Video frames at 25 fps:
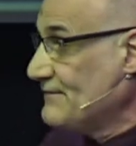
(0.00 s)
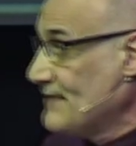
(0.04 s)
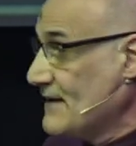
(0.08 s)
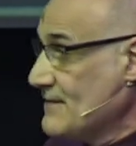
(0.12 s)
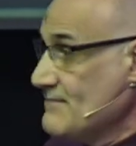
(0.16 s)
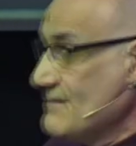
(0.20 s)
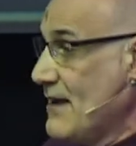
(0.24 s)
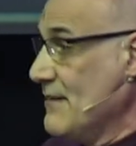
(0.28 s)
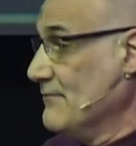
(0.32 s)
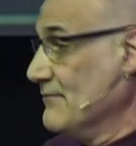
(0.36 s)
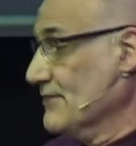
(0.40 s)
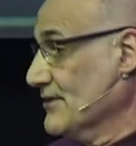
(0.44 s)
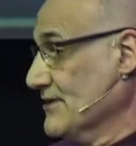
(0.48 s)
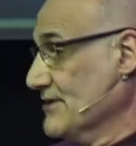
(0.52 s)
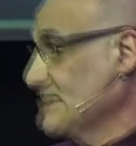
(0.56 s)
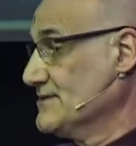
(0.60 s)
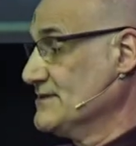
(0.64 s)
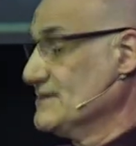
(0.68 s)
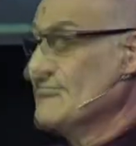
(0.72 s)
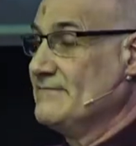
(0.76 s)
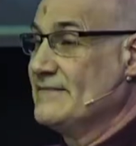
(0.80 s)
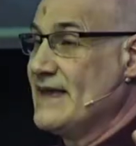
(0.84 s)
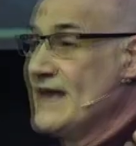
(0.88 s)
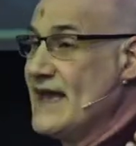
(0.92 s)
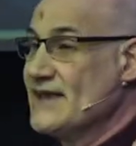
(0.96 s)
memories.
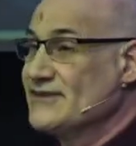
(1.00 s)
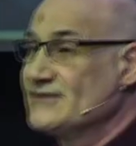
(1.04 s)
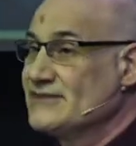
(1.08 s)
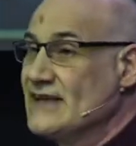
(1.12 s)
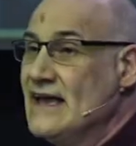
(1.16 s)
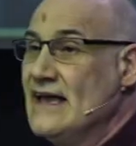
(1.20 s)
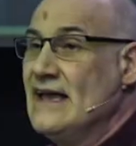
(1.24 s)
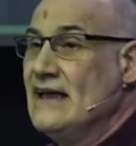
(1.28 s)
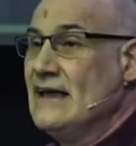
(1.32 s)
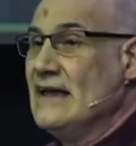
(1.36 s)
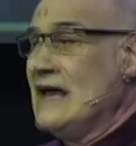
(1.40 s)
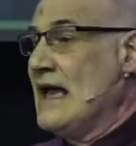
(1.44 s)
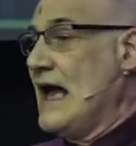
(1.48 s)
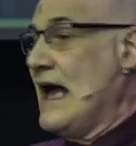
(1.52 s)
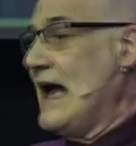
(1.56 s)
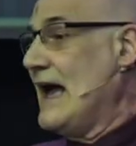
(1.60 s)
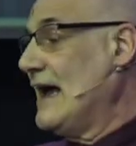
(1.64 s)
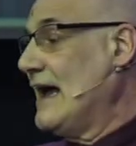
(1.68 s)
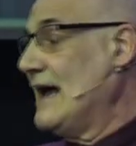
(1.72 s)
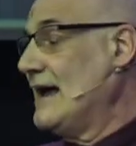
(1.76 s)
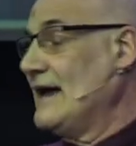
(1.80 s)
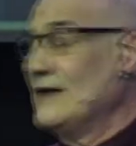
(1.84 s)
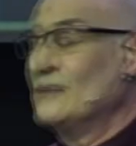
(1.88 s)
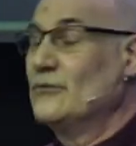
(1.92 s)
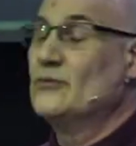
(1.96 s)
Yes?
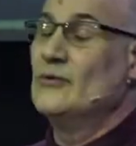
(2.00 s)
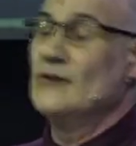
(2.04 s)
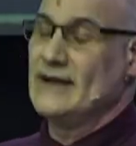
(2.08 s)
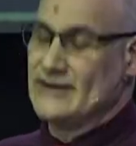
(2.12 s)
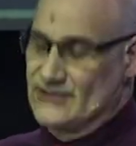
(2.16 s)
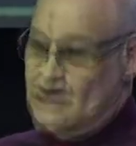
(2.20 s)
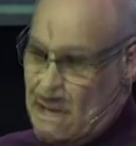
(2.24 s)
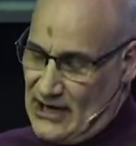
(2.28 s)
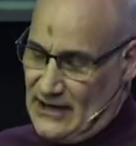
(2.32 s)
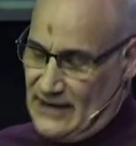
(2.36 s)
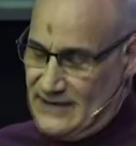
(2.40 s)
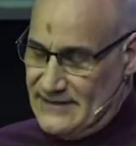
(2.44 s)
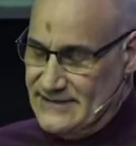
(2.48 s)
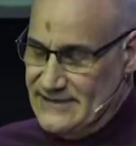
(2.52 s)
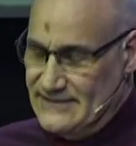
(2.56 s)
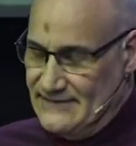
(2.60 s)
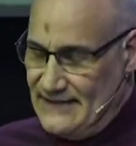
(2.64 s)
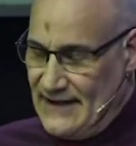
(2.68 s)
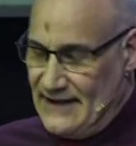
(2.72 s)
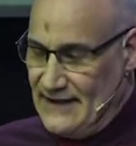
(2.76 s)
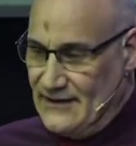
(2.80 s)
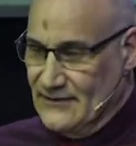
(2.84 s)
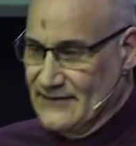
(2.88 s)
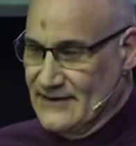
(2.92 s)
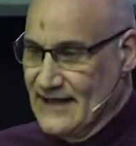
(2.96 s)
Uh, we're jealous of that,
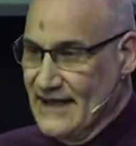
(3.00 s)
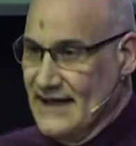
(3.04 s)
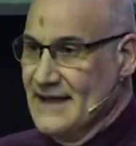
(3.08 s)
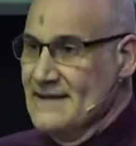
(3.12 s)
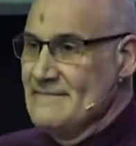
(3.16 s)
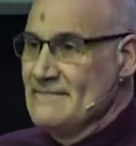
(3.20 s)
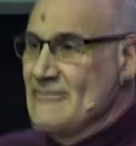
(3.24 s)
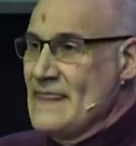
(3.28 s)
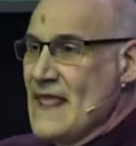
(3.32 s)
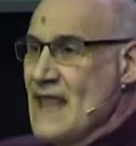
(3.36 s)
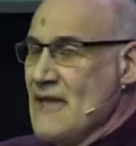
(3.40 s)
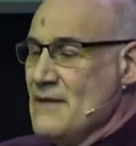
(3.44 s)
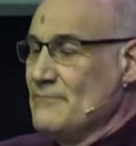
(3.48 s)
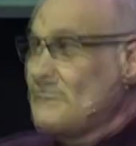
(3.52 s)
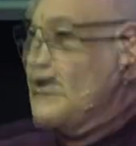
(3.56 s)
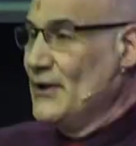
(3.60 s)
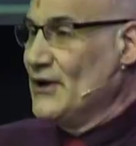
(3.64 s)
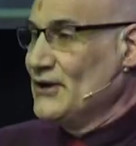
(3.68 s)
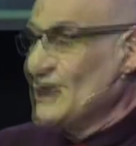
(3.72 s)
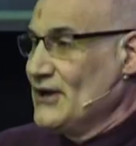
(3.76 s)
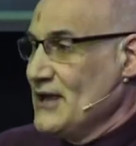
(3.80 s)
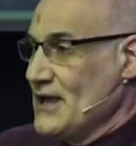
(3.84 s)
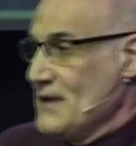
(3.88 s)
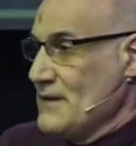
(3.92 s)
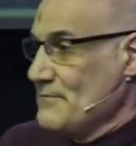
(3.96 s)
okay?
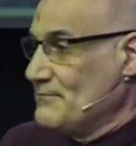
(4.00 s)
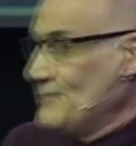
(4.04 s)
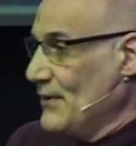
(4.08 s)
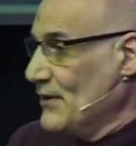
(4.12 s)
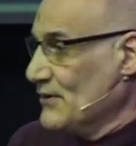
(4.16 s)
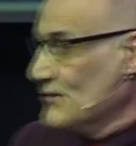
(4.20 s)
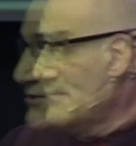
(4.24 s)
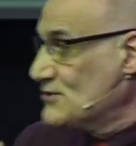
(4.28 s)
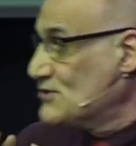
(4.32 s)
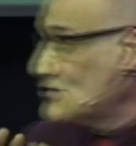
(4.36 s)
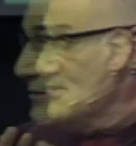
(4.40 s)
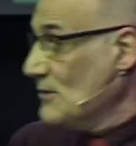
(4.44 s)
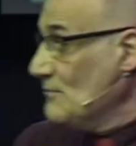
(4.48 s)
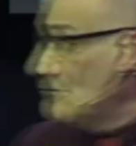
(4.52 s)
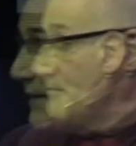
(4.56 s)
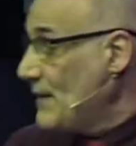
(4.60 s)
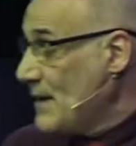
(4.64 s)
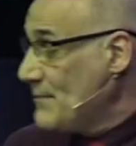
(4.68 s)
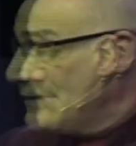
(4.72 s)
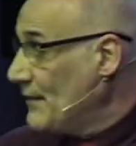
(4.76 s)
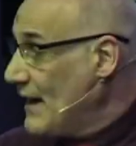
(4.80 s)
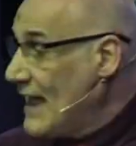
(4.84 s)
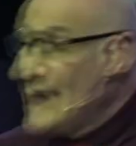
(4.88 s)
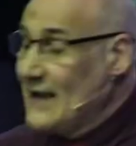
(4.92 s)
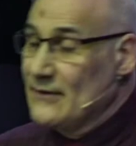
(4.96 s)
But, but some
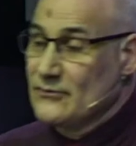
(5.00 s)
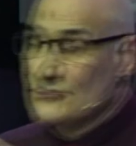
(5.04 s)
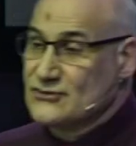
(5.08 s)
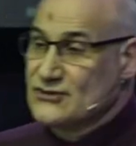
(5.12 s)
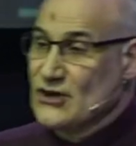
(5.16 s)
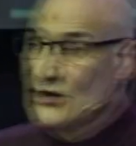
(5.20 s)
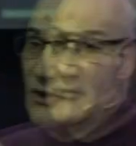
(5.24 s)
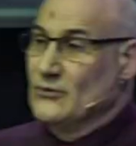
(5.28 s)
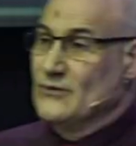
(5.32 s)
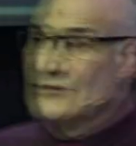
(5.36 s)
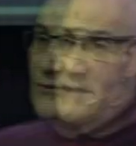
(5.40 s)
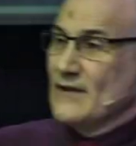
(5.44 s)
people are, so we've